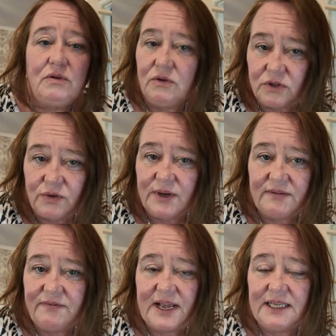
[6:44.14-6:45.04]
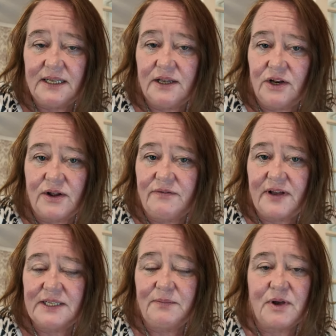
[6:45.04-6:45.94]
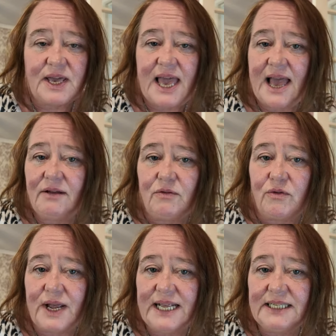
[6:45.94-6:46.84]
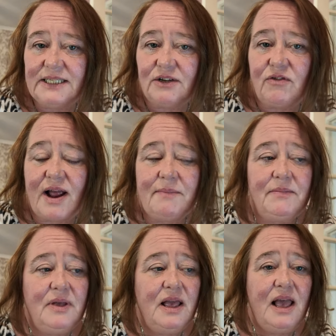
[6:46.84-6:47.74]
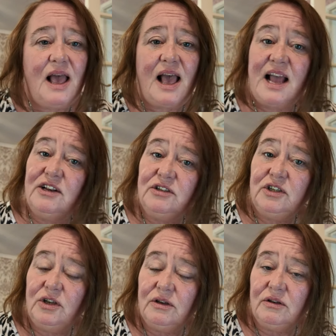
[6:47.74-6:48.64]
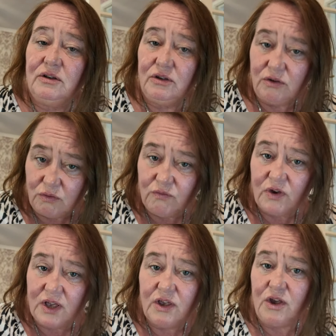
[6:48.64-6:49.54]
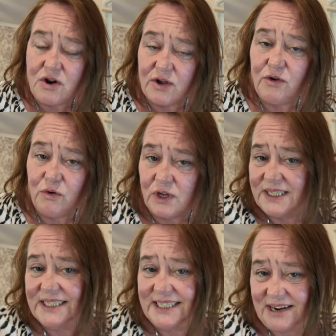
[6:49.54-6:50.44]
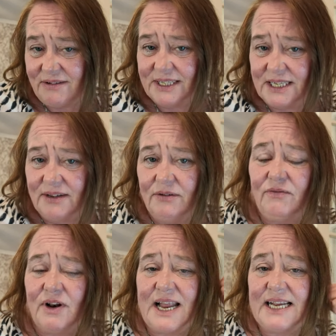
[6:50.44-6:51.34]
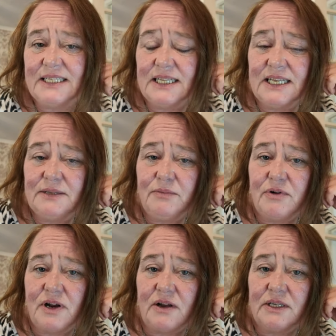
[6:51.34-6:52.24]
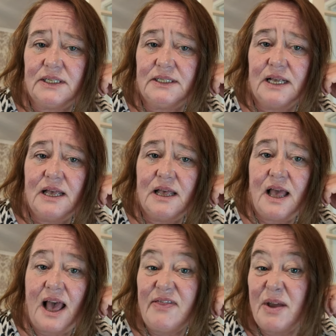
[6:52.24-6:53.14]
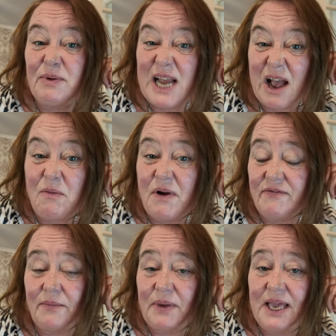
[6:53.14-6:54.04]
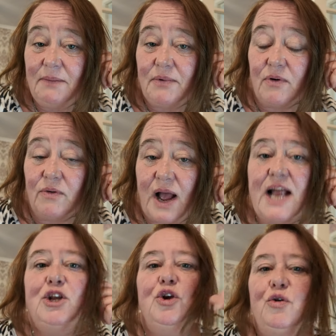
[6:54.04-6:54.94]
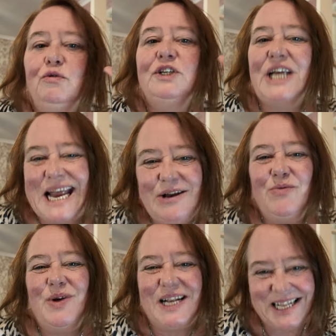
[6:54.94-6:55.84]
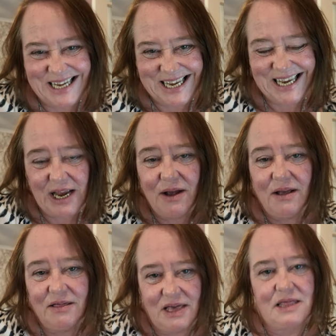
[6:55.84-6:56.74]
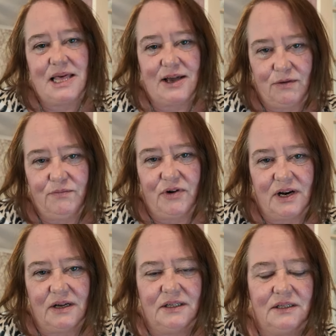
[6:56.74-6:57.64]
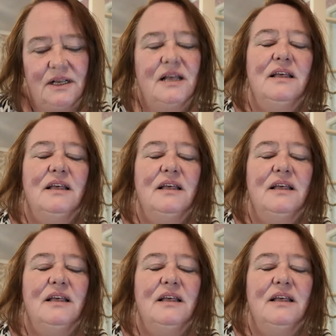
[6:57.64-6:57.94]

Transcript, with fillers: you're doing a face, you know, Facebook account or Instagram, and you you know you can seriously relate to these products, and they would help other people, and you genuinely think they're good products,